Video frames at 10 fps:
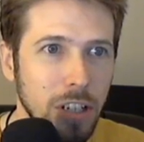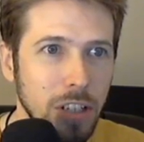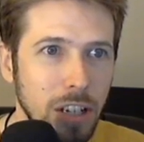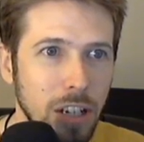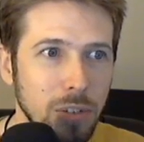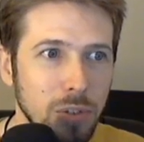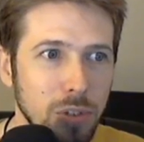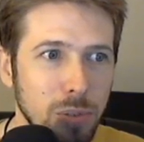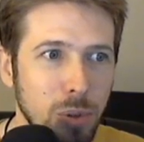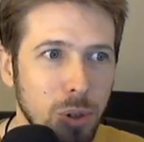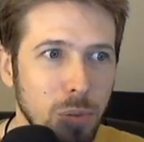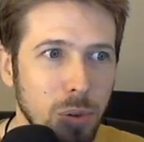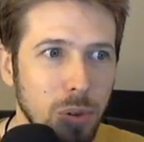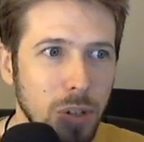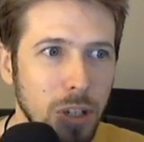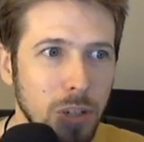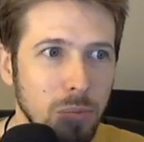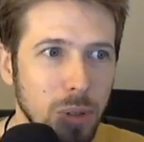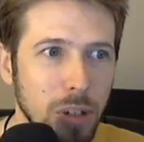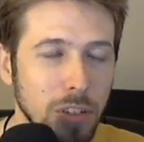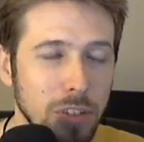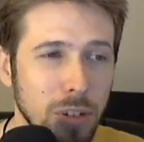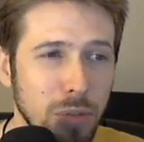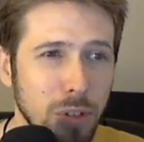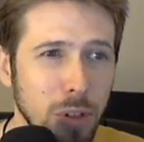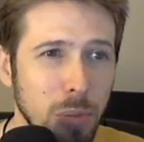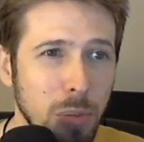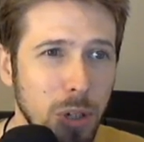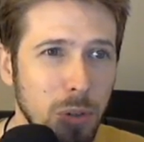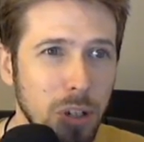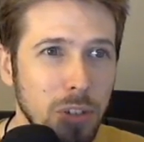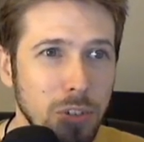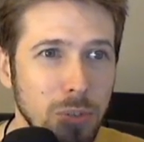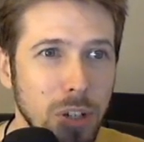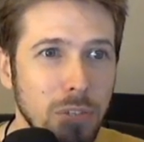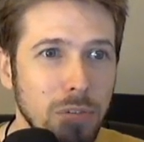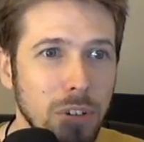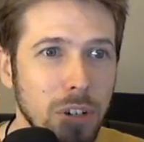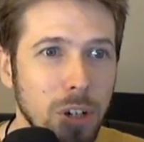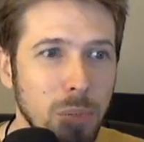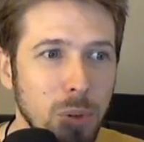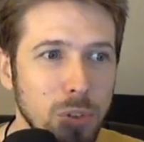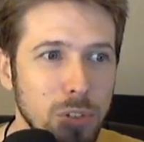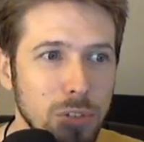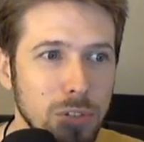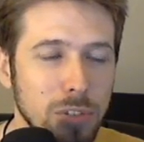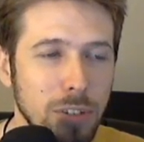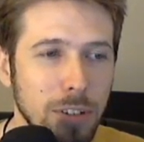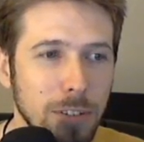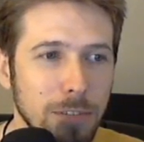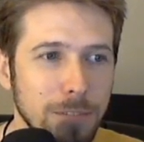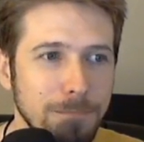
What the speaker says: Yeah, it uses purple, but it's going to fill up anyway because you have potions of